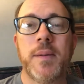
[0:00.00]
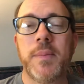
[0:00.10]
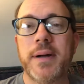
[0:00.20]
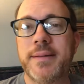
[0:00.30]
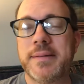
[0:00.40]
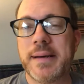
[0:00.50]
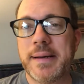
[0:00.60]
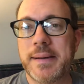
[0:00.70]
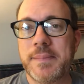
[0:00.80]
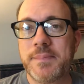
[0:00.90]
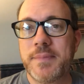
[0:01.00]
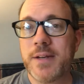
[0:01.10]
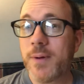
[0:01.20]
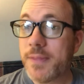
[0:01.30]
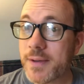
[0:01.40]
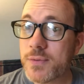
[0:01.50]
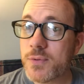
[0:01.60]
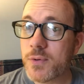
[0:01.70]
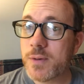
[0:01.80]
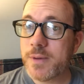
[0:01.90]
But anyway, thanks for
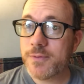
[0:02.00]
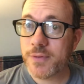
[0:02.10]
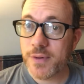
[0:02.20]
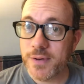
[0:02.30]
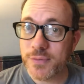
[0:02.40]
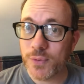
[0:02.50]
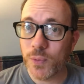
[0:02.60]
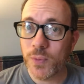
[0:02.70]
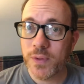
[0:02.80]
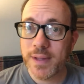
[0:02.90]
joining me for Sunday School.